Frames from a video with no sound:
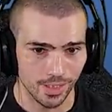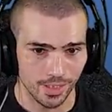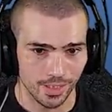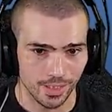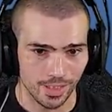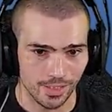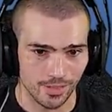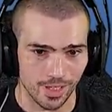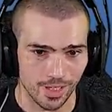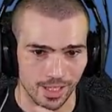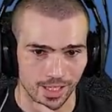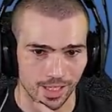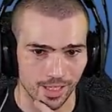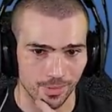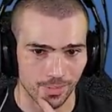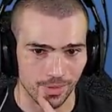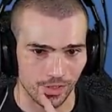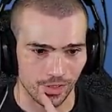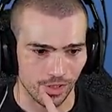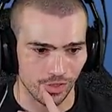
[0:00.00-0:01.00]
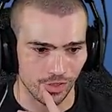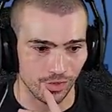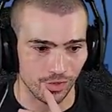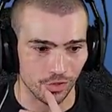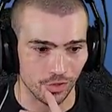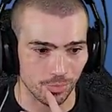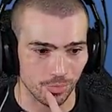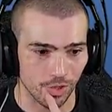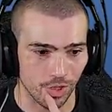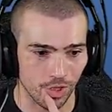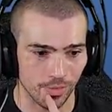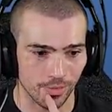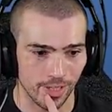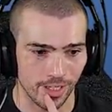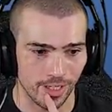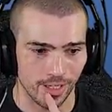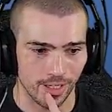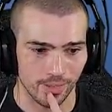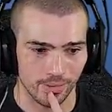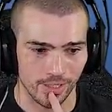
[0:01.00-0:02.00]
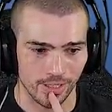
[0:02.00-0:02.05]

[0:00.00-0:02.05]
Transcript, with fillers: He's not in a position to sprawl right now.